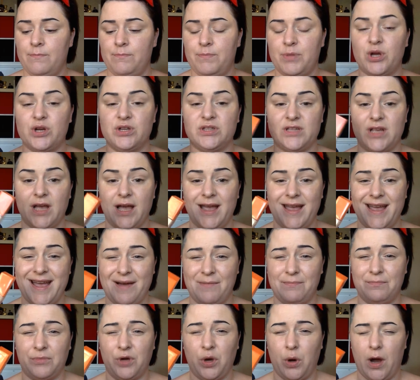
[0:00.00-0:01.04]
because I
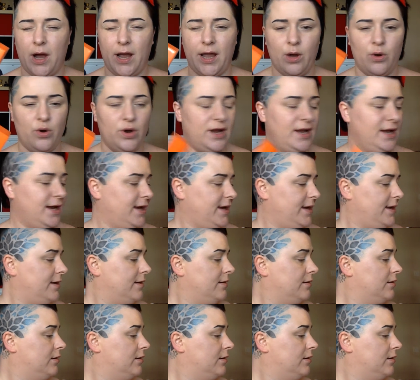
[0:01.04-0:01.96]
am quite oily,